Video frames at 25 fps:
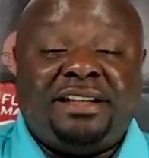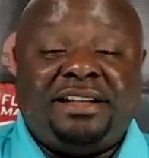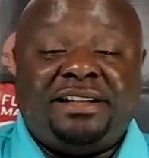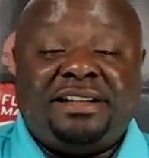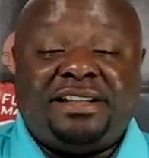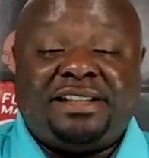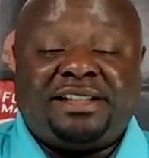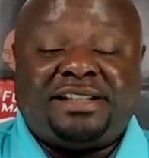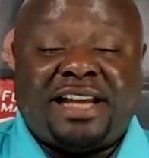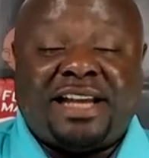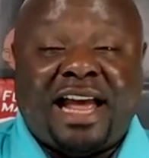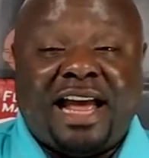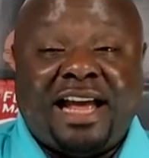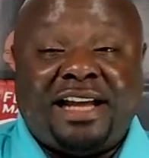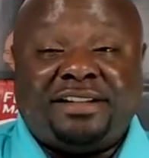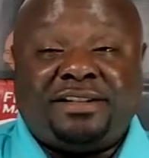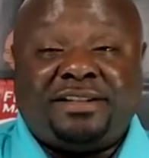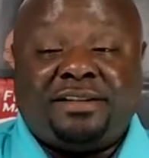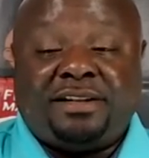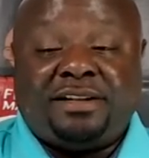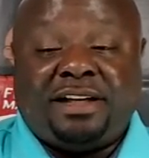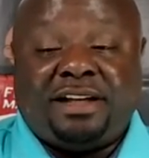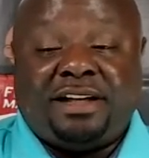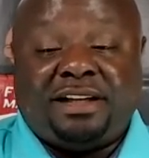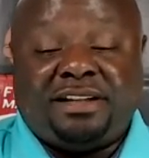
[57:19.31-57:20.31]
the size
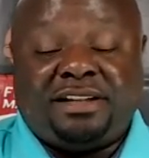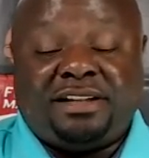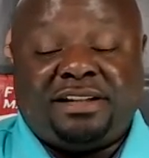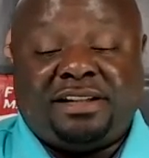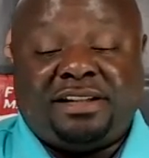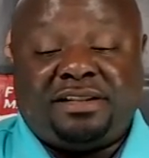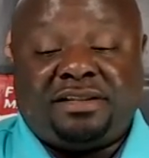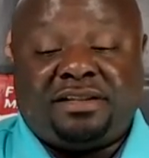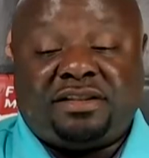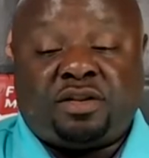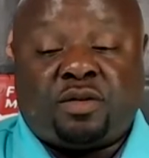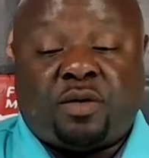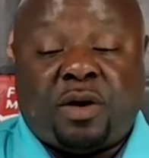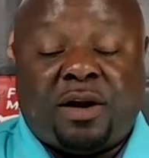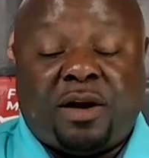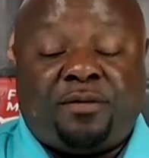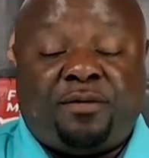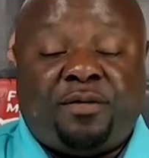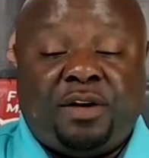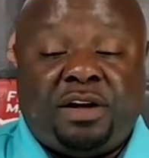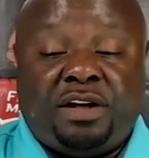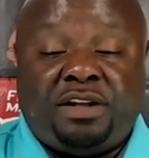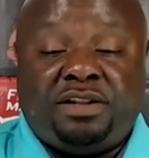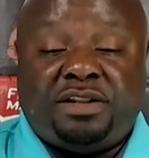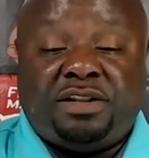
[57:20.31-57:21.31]
of the, the square
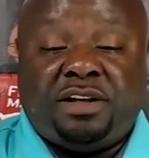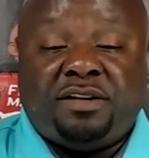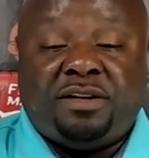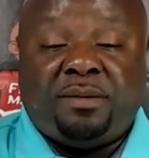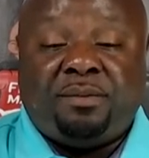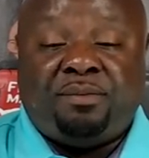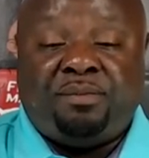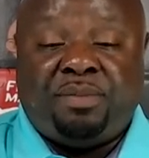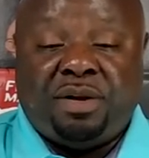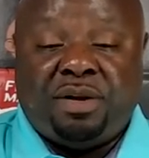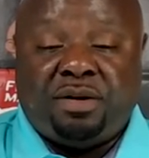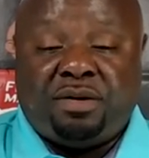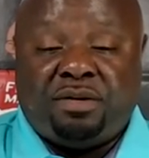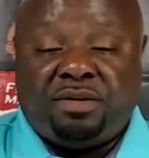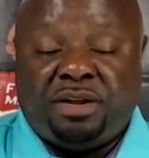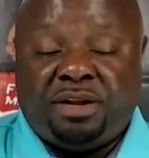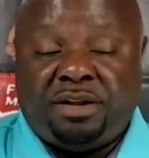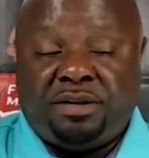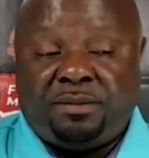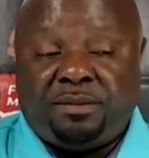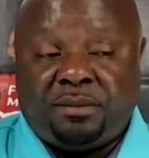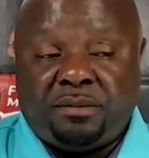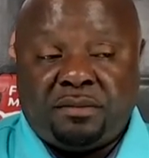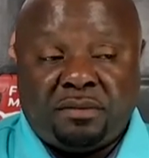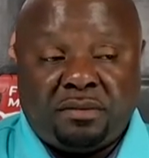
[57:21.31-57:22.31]
footage of the
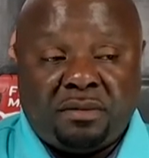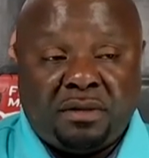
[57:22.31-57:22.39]
building,